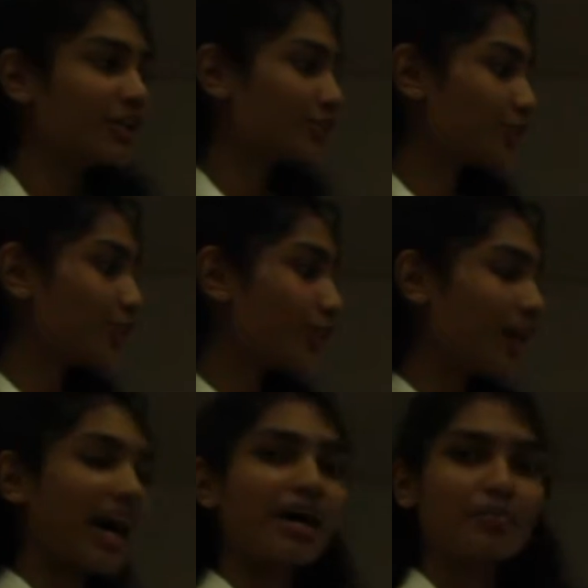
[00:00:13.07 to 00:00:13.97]
So
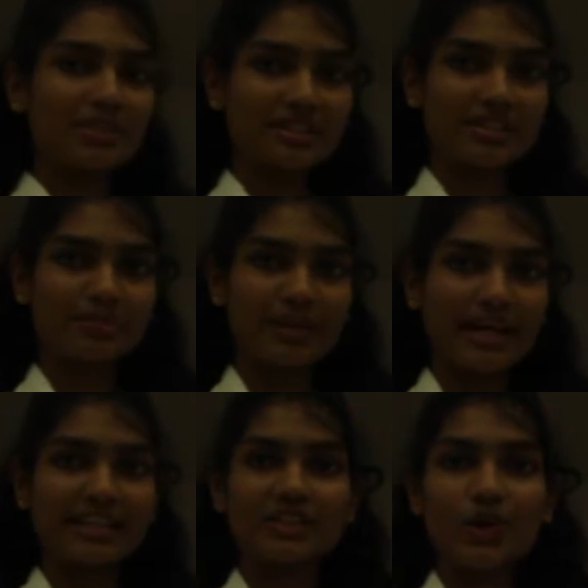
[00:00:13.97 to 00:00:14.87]
our business
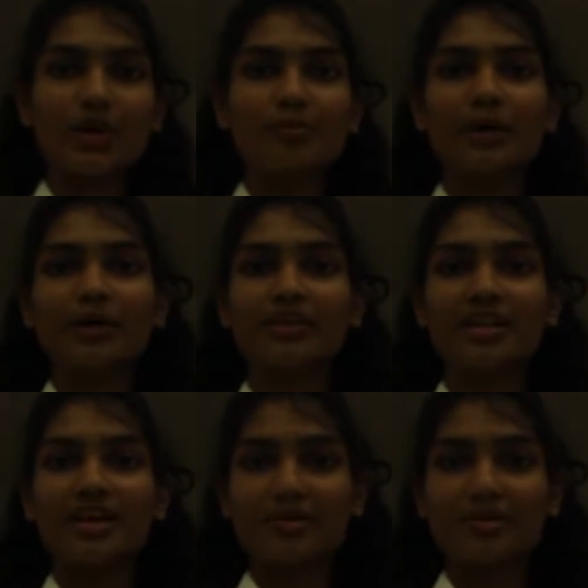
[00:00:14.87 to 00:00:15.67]
plan is all about